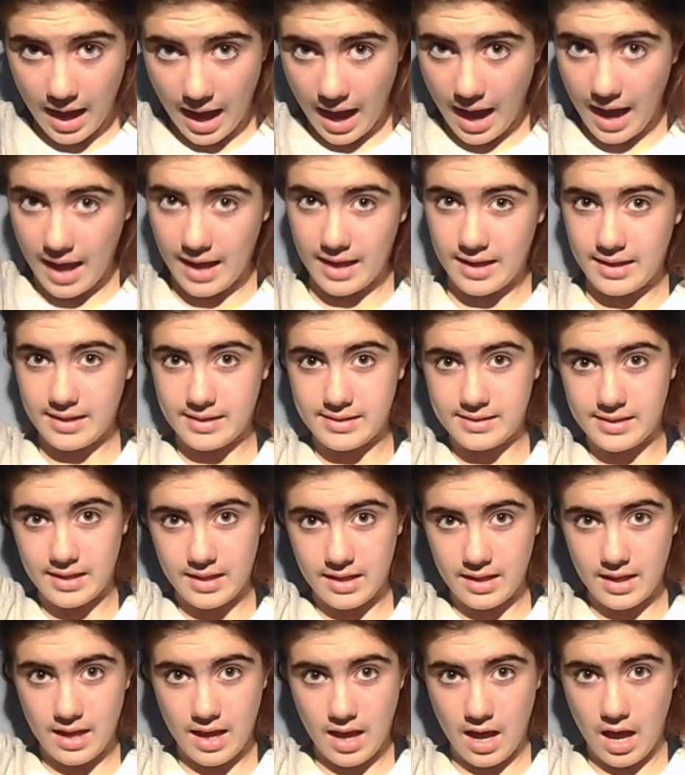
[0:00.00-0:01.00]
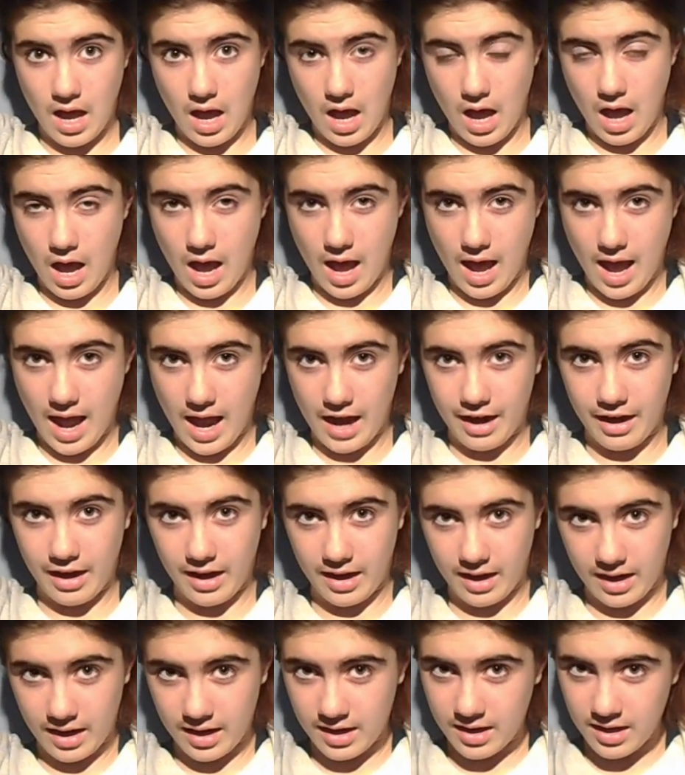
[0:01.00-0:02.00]
as
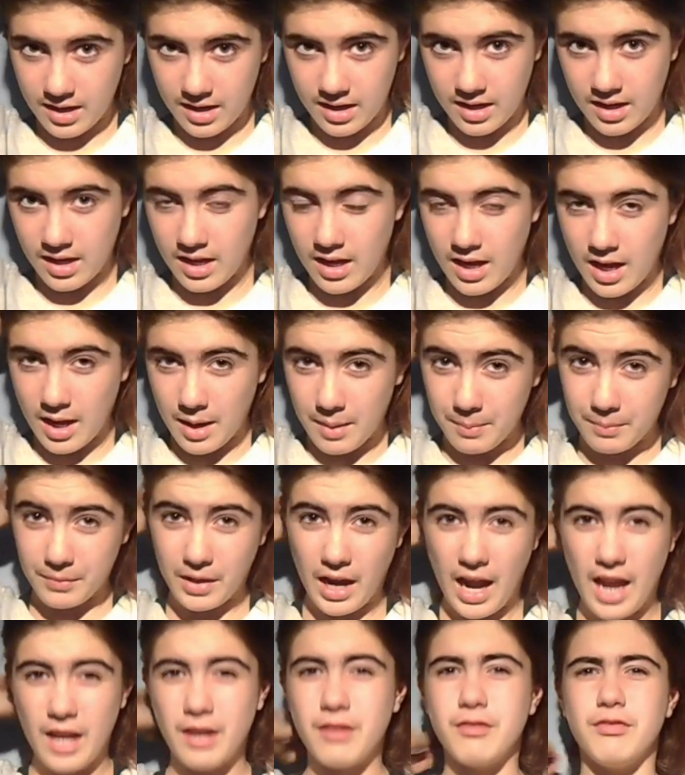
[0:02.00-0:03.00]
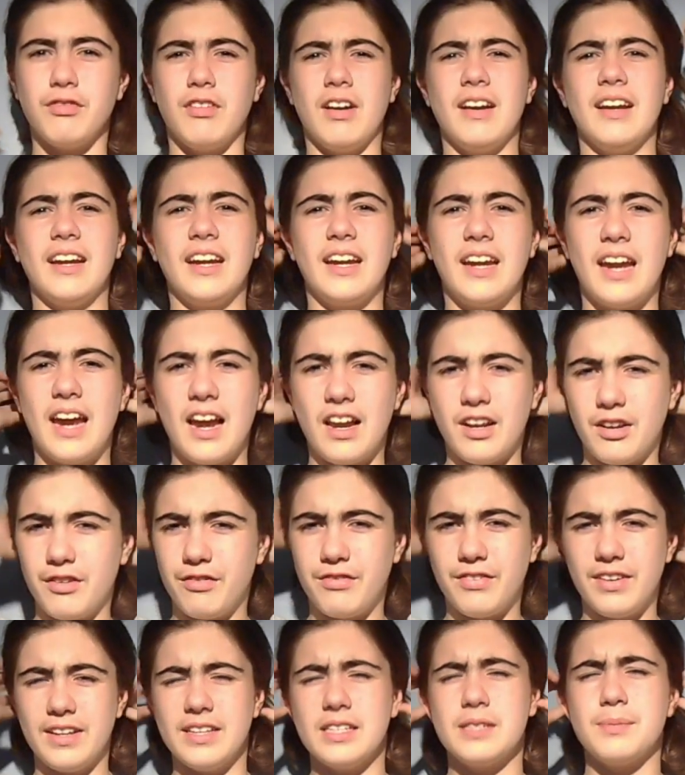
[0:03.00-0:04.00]
I am kind of running out
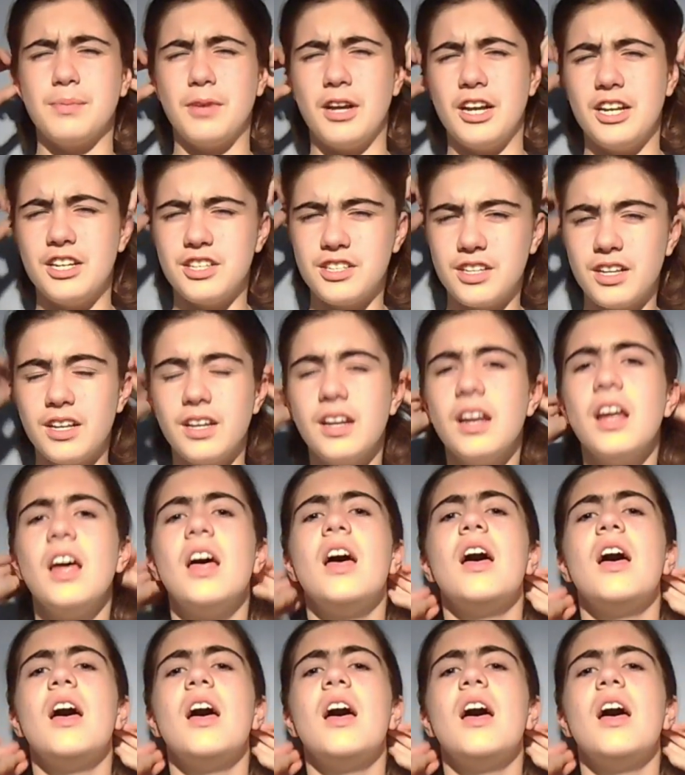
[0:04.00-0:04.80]
of inspiration,